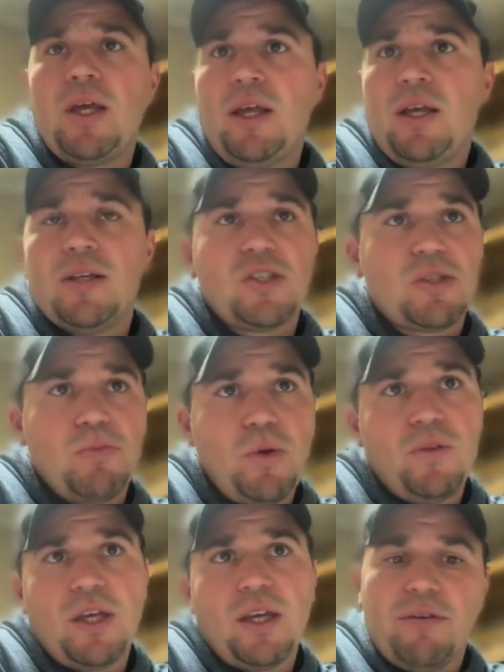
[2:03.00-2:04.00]

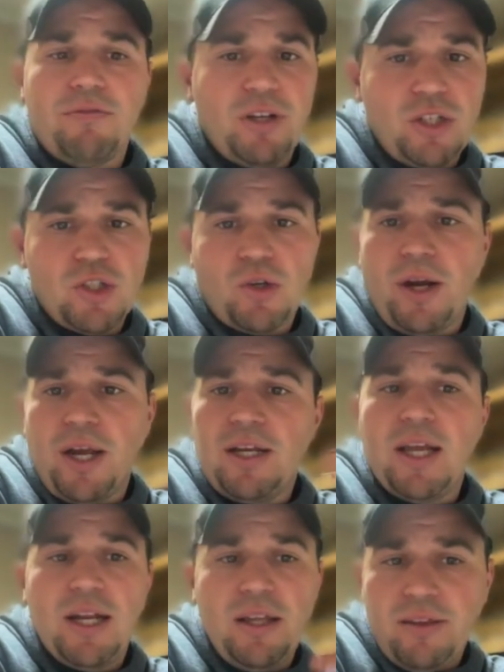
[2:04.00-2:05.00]
smooth it, finish grade,
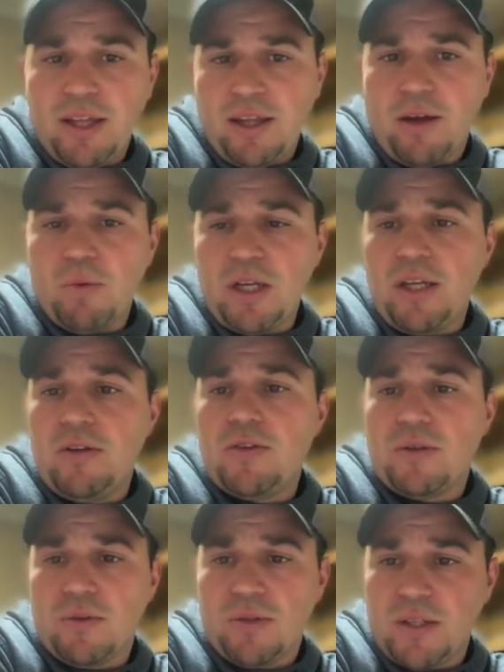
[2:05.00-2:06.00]
anything that we need
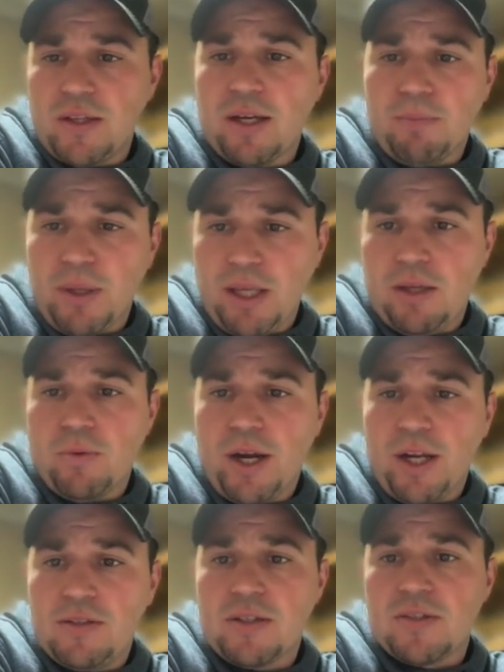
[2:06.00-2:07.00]
to then be
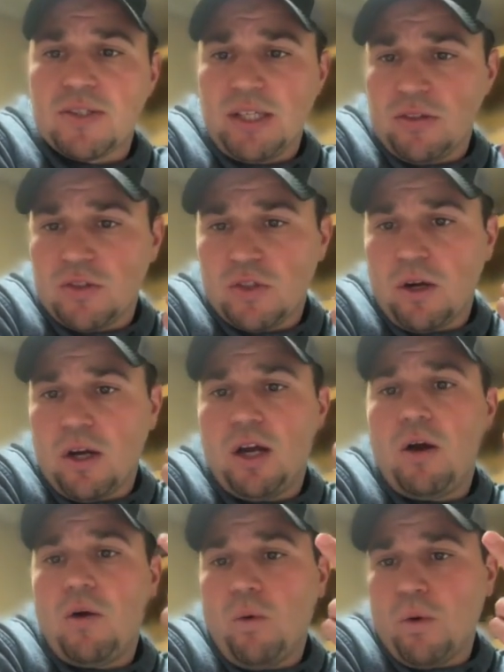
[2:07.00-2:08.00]
ready to seed and
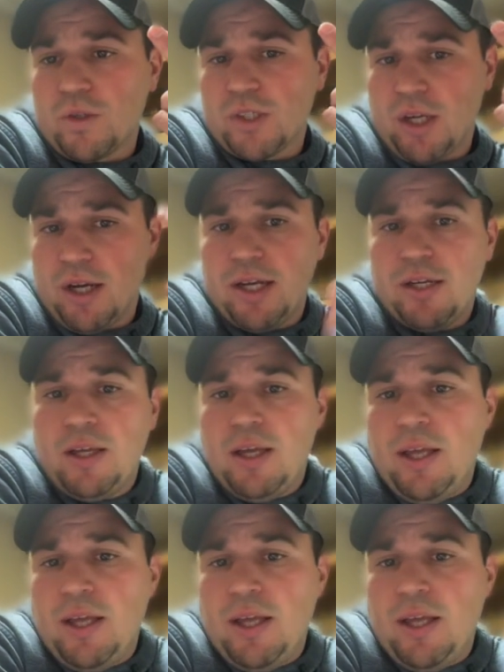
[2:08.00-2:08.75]
straw or sod.